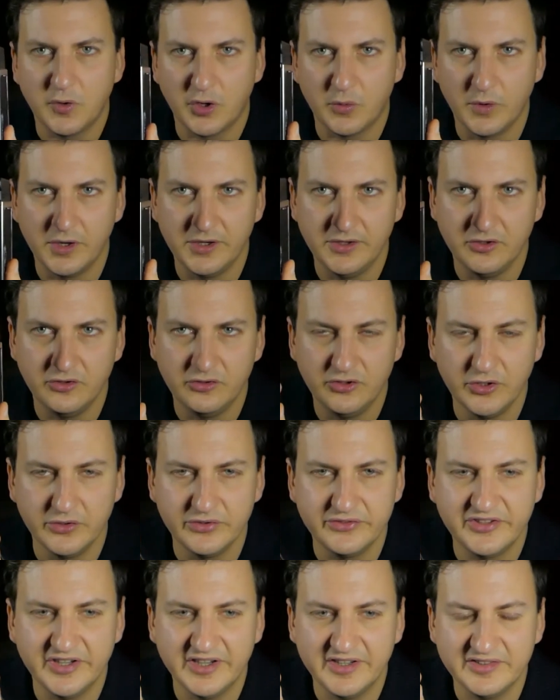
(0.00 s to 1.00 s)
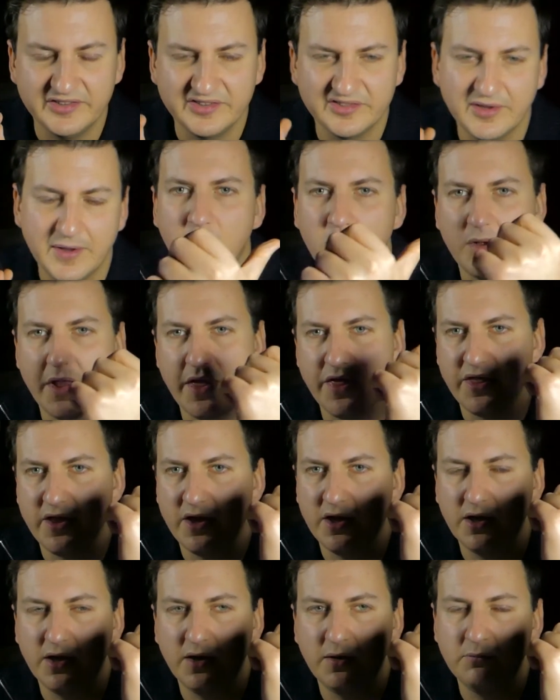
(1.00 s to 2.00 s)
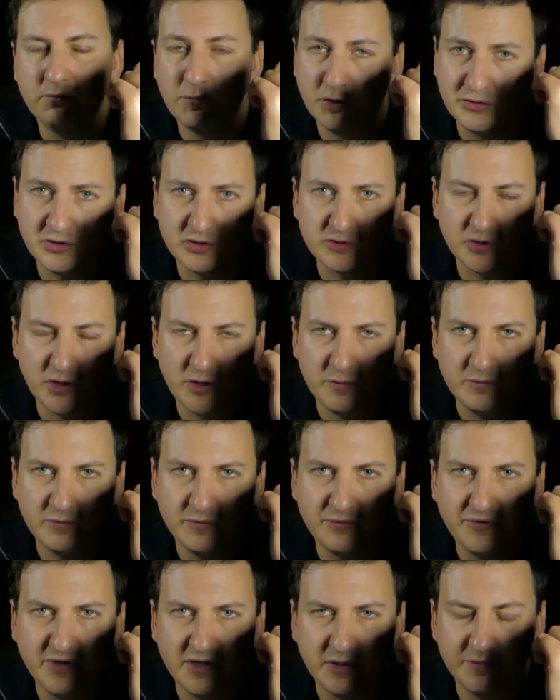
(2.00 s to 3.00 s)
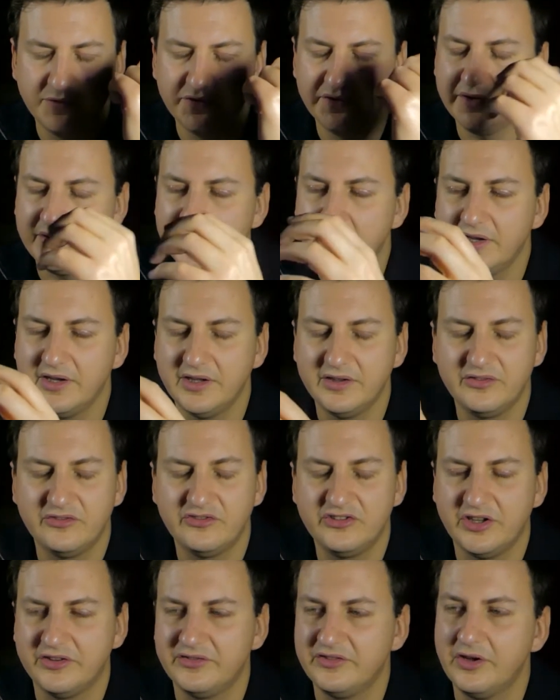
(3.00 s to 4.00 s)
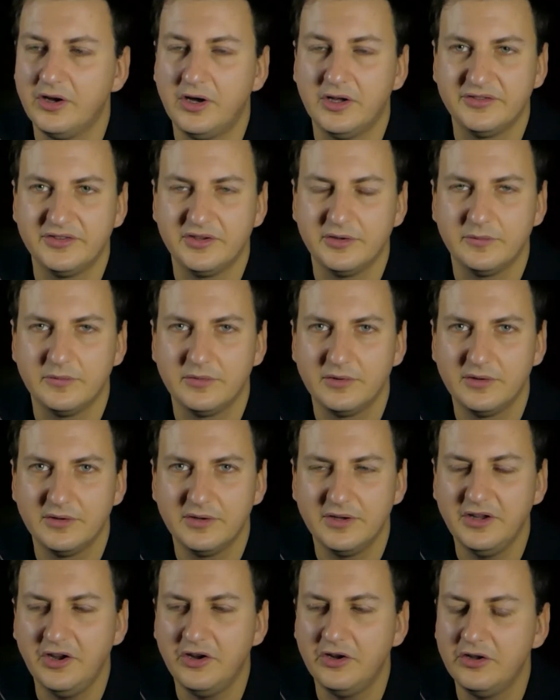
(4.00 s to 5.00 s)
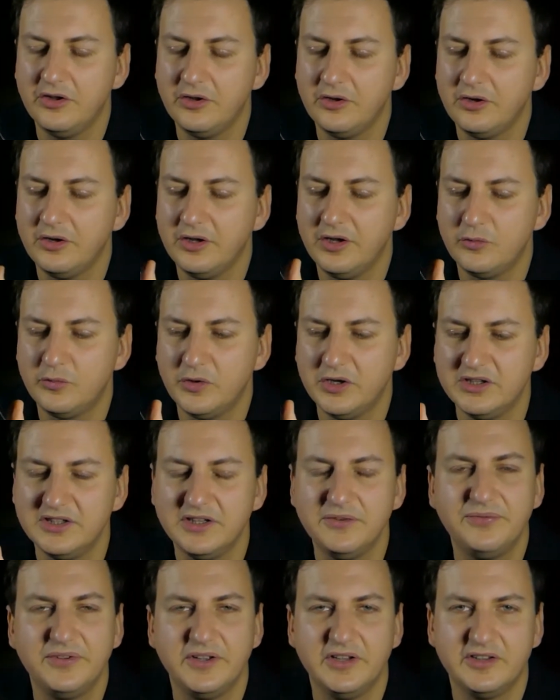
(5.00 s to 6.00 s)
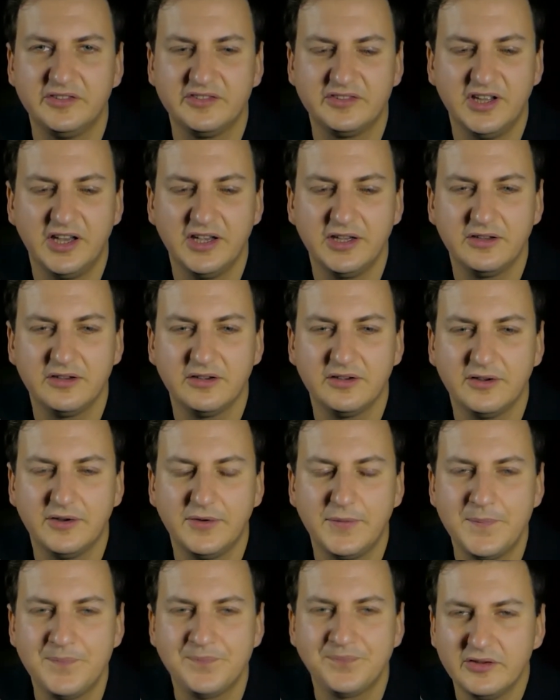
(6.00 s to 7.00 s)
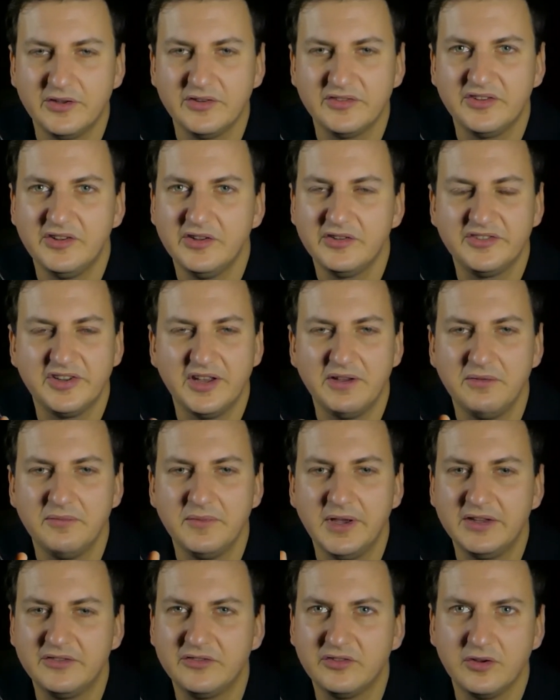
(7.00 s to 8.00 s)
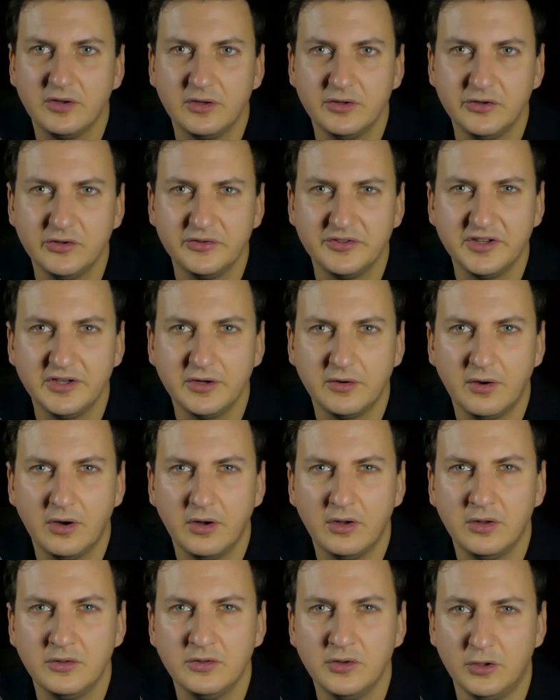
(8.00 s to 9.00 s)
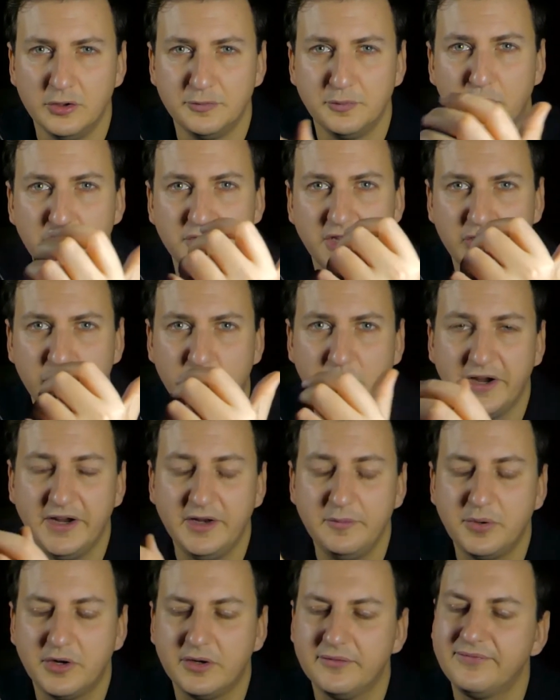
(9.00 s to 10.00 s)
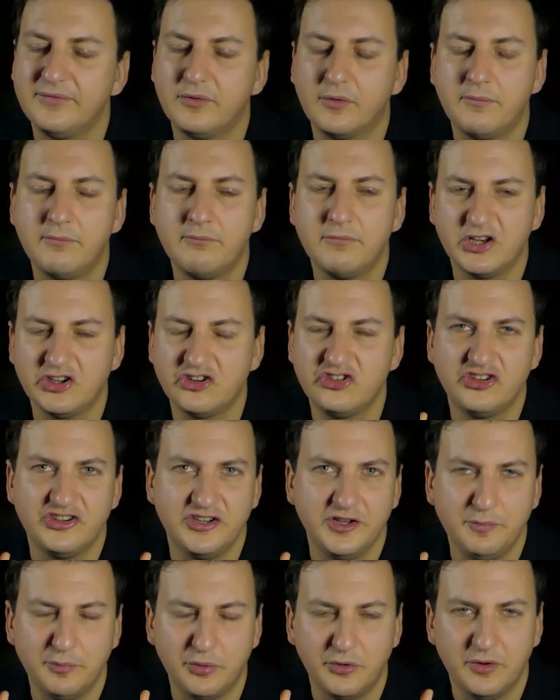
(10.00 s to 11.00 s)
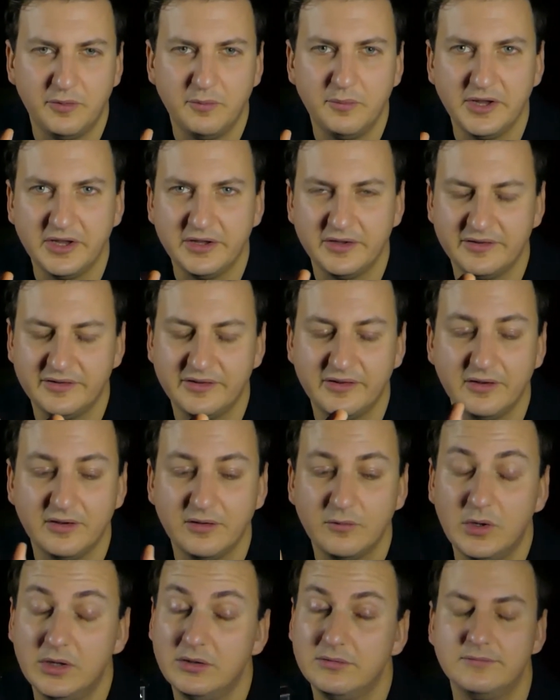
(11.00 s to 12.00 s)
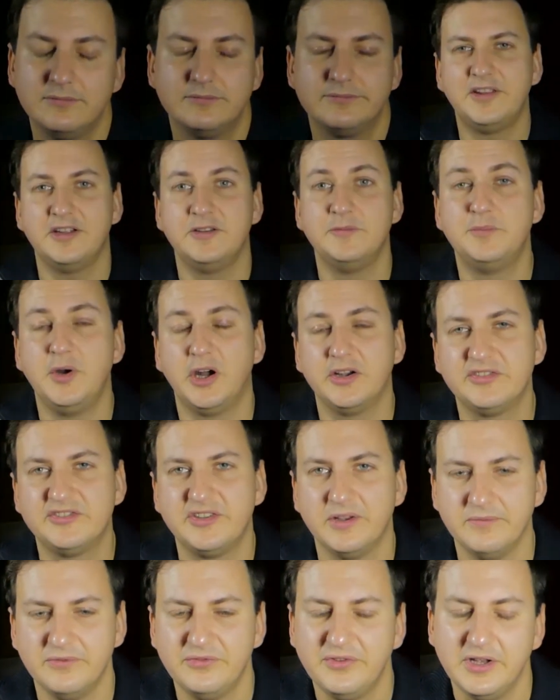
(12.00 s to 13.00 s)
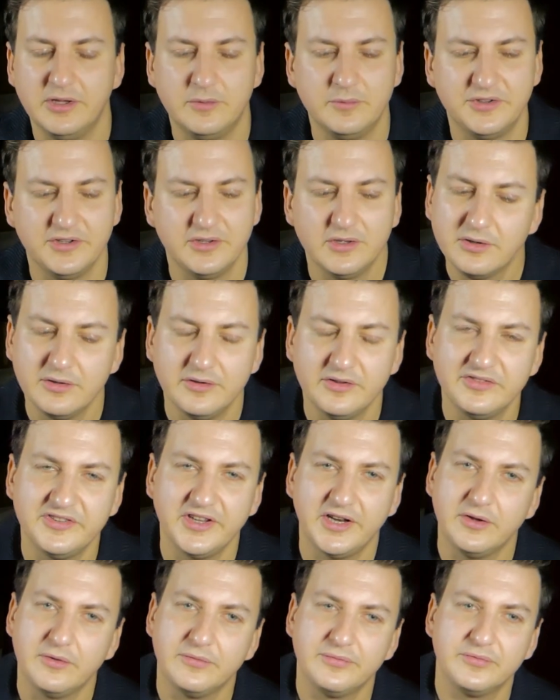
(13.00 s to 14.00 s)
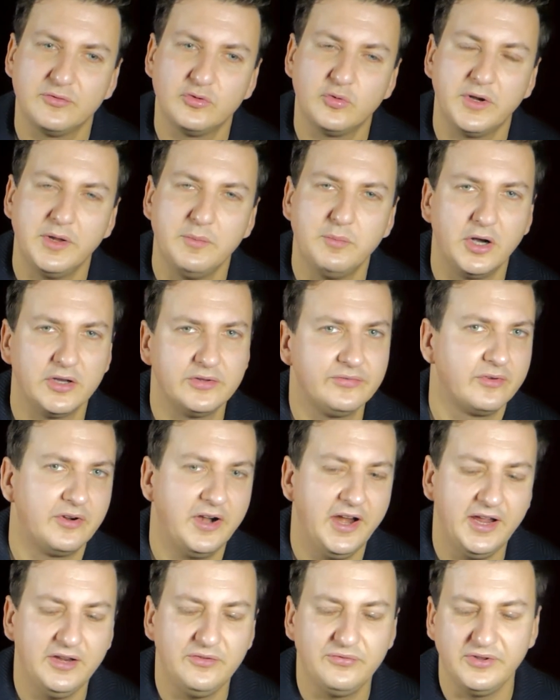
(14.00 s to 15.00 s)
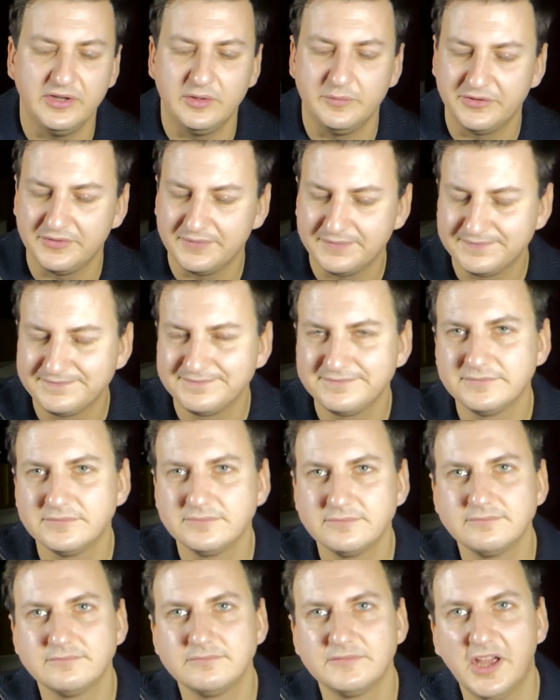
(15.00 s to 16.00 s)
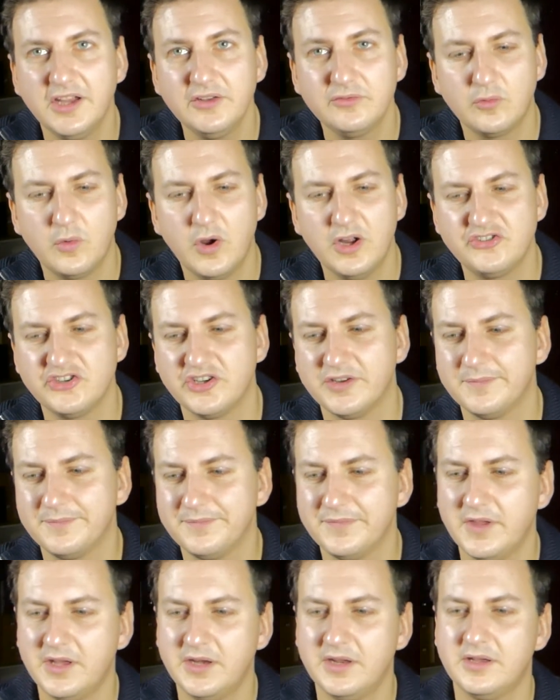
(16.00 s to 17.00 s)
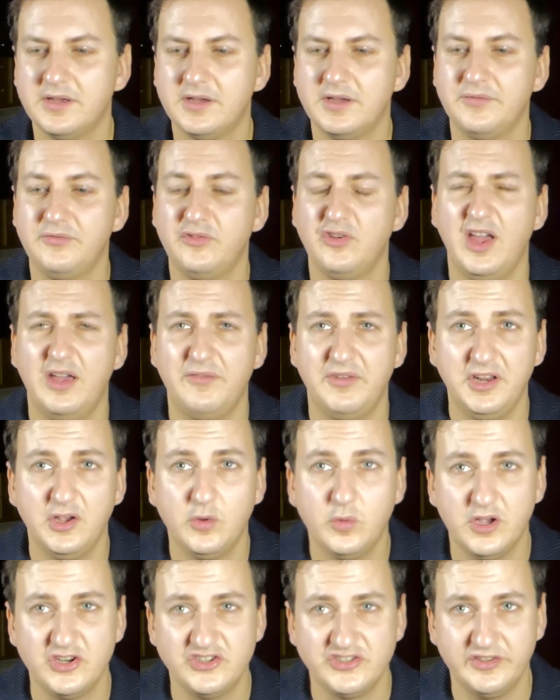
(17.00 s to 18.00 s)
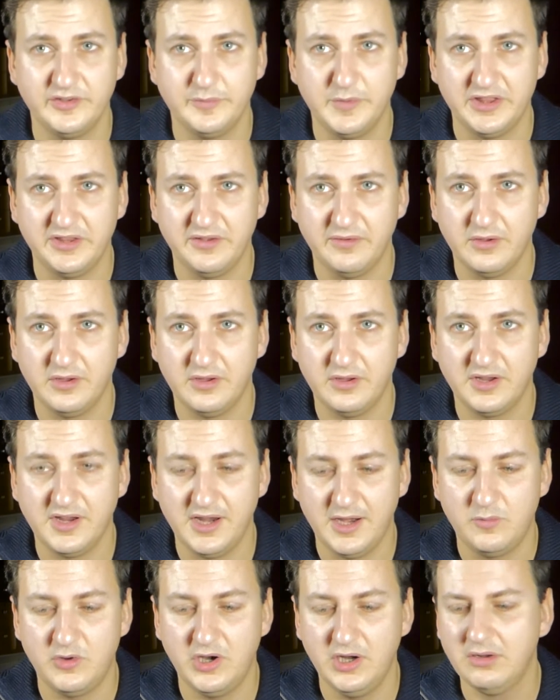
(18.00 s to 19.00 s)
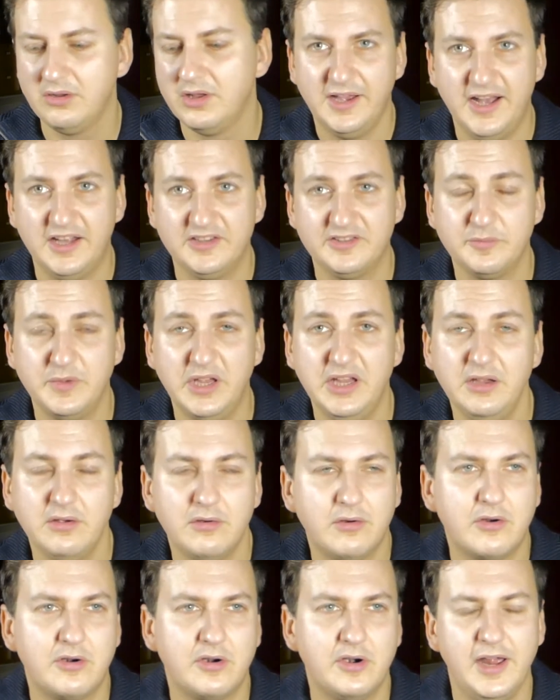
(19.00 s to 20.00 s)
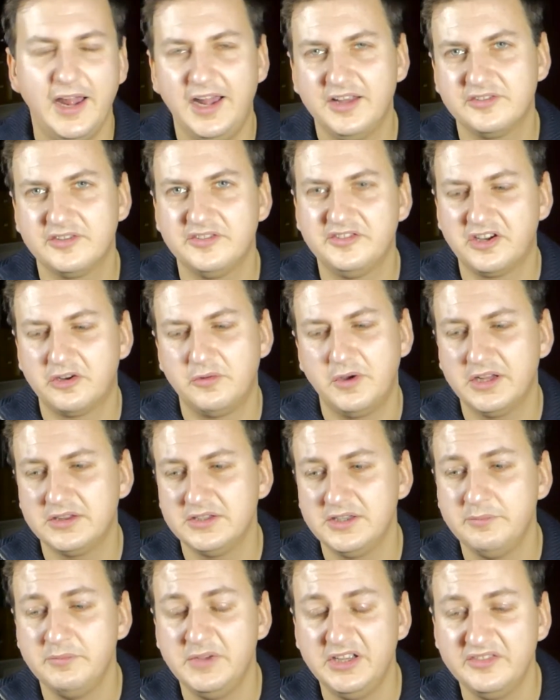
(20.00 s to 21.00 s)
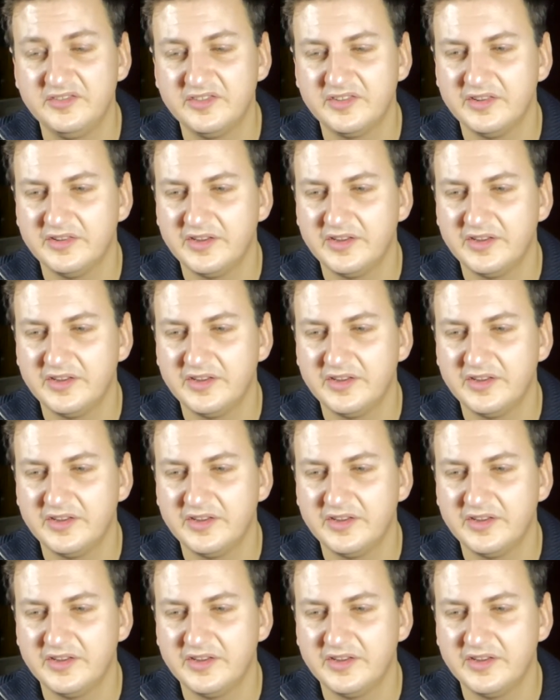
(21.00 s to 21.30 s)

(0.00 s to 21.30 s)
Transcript: But when you use this with monochrome films, it's just awesome. It really feels like the same as using an old Polaroid, but for much cheaper, because $10 10 films instead of $20 for 8 films. Thanks for watching, and if you have any questions about the camera, ask me or ask directly Mint.